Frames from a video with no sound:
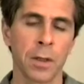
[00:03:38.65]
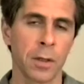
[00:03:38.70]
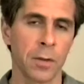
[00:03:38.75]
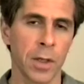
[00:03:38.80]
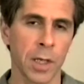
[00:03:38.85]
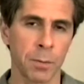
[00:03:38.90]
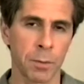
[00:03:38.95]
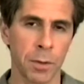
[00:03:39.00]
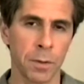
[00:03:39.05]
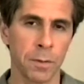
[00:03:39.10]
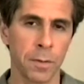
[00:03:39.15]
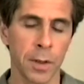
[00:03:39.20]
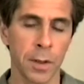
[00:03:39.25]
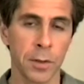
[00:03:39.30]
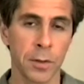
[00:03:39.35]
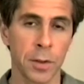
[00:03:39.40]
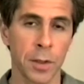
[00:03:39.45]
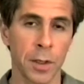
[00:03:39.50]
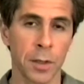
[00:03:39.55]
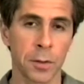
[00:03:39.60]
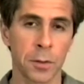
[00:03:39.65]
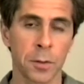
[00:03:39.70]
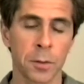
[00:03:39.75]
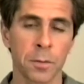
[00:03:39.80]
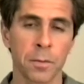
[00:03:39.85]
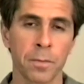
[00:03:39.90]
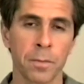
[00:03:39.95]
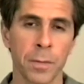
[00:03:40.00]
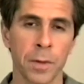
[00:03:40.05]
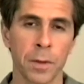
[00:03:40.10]
that prevents
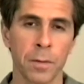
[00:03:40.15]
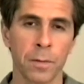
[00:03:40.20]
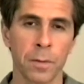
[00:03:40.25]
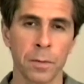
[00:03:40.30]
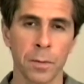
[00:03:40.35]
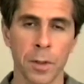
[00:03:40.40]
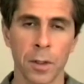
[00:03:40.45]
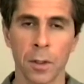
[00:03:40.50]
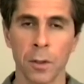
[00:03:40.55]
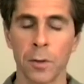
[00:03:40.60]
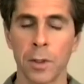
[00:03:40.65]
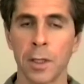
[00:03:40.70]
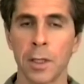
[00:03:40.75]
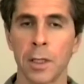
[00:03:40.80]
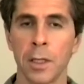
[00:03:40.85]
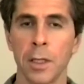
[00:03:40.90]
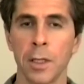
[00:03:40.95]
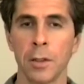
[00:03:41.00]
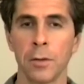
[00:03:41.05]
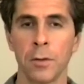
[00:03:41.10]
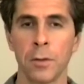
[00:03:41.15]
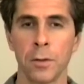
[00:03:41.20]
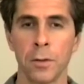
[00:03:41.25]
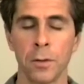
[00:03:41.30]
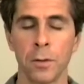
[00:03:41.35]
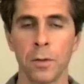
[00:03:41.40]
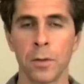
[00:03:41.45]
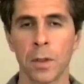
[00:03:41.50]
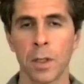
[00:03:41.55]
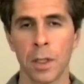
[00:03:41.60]
us from going
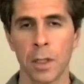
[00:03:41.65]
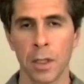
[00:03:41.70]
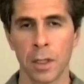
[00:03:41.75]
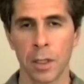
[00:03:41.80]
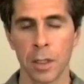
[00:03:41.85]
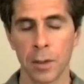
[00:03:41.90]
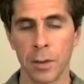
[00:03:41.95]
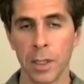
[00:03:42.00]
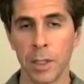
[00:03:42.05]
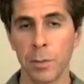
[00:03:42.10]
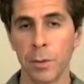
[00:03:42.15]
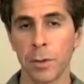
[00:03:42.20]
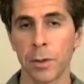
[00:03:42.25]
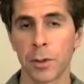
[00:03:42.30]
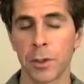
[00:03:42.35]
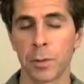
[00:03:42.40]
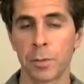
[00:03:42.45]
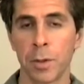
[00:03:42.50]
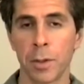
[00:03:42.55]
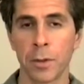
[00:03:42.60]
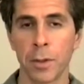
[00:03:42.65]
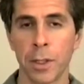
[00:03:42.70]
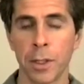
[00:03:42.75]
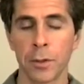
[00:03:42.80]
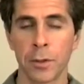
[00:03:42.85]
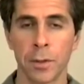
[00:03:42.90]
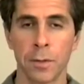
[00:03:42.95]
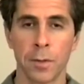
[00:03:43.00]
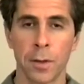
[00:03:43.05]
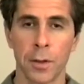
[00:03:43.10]
into a deeper
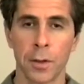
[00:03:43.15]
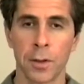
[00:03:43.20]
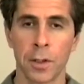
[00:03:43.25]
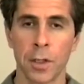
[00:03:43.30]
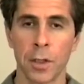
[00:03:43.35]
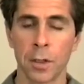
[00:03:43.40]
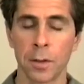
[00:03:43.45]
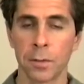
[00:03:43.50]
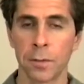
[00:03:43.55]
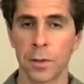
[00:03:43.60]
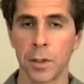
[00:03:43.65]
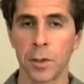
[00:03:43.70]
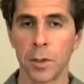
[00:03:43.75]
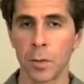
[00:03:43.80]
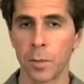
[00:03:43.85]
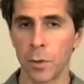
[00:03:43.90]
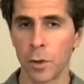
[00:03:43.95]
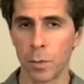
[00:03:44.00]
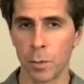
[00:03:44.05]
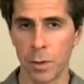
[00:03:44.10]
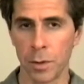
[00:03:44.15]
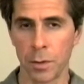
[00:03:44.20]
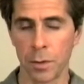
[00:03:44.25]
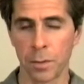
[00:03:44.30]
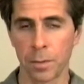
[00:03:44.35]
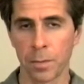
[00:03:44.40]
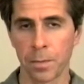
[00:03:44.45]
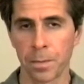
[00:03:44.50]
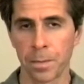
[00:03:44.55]
experience of ourselves in the moment.